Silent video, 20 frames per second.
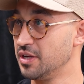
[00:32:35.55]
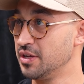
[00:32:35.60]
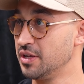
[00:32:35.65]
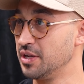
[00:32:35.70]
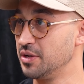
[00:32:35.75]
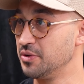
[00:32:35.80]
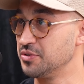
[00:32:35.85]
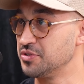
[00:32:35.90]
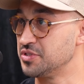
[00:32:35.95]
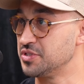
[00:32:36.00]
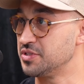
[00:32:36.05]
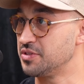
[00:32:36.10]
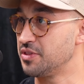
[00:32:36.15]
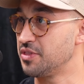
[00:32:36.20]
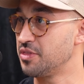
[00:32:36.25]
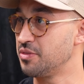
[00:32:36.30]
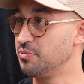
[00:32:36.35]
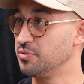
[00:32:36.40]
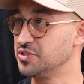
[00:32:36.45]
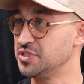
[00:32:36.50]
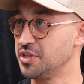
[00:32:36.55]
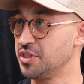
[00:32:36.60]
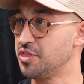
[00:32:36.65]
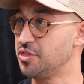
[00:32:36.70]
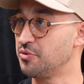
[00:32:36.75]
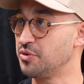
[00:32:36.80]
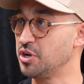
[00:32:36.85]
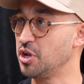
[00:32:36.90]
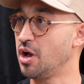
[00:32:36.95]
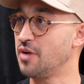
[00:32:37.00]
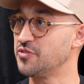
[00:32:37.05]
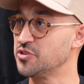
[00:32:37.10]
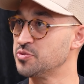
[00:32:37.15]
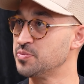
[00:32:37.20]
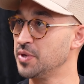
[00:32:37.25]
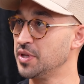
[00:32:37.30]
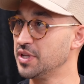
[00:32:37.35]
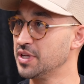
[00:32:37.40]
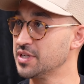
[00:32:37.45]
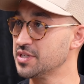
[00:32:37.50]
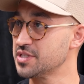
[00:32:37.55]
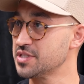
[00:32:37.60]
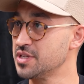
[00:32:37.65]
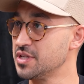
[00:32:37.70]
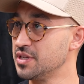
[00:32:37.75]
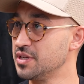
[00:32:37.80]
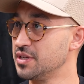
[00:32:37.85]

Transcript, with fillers: And it was it 3 office buildings?